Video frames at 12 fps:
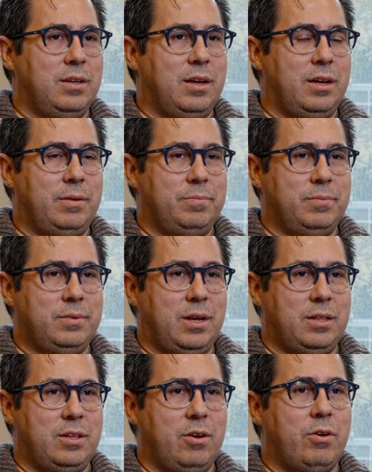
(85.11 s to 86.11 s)
um,
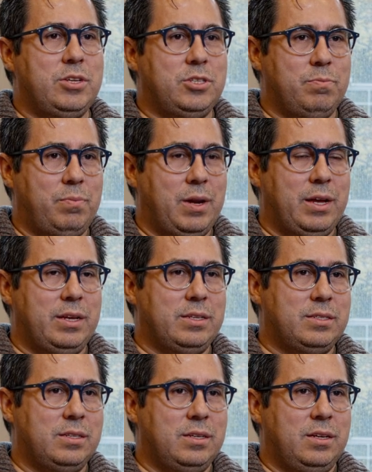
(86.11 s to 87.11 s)
at the origin
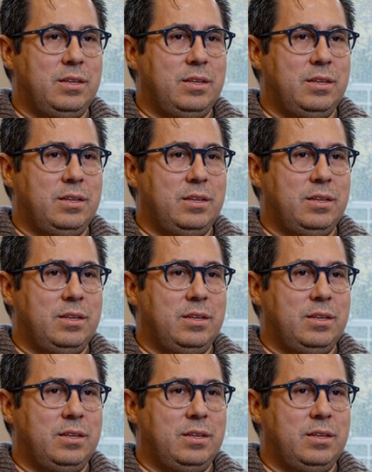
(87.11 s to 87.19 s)
place,